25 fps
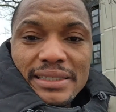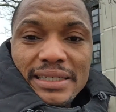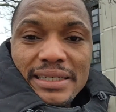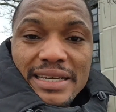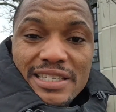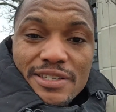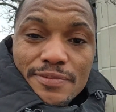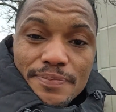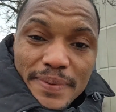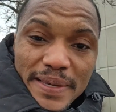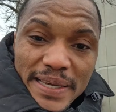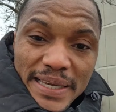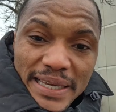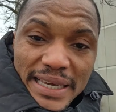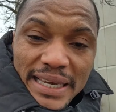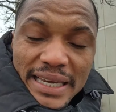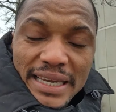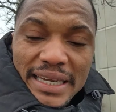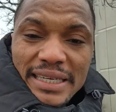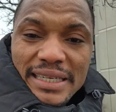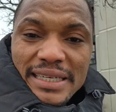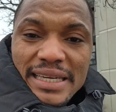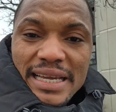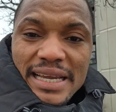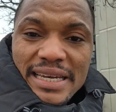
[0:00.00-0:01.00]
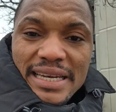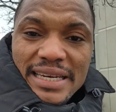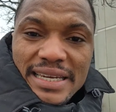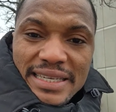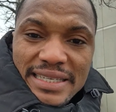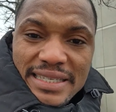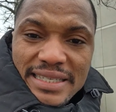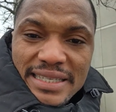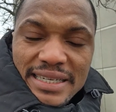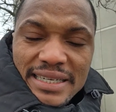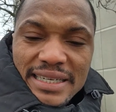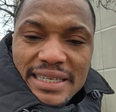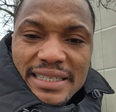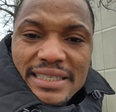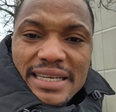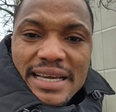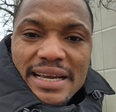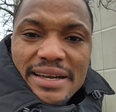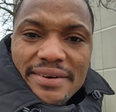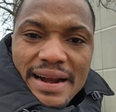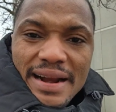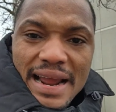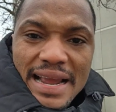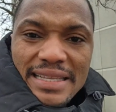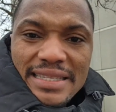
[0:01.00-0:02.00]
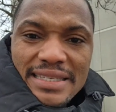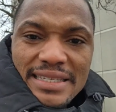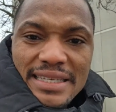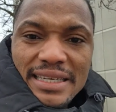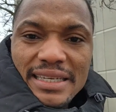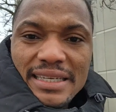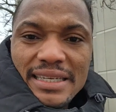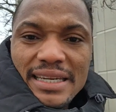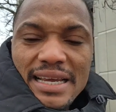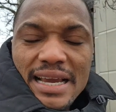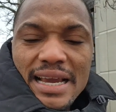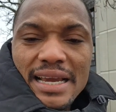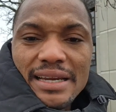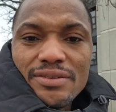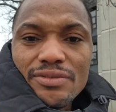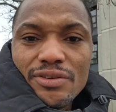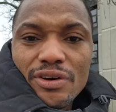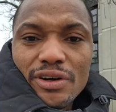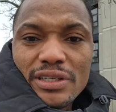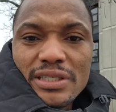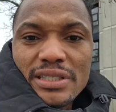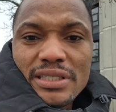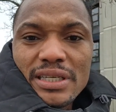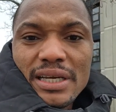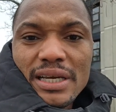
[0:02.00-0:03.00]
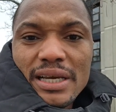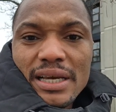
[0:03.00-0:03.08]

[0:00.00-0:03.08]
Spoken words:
the speaking, the listening, the writing, and what?